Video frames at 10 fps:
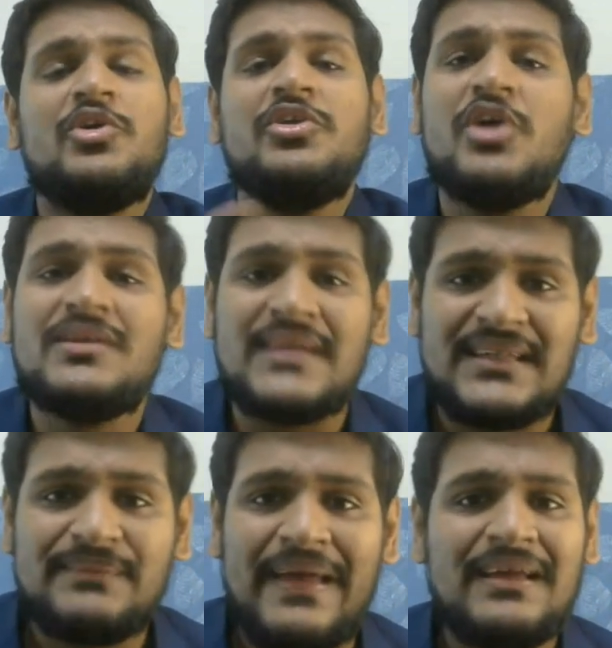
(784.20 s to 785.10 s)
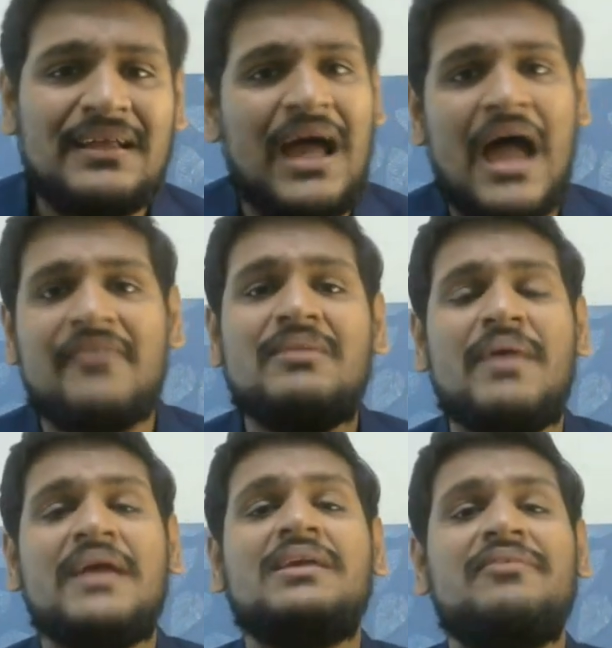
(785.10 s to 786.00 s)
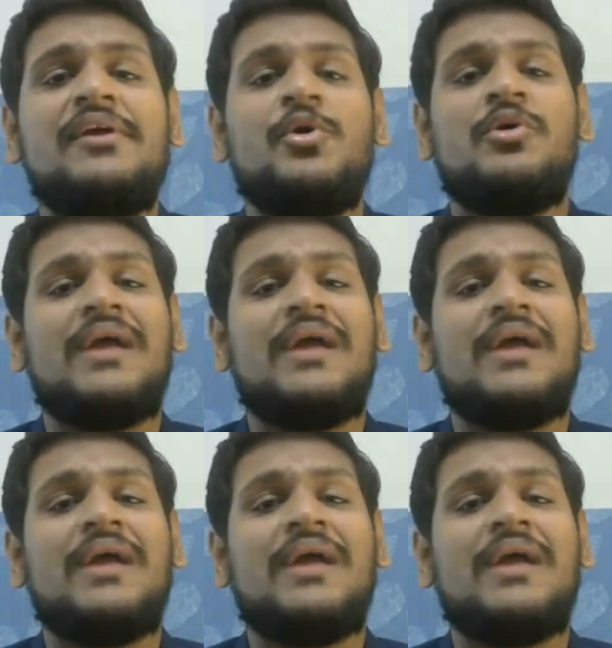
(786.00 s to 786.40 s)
in your success pack, I will make the video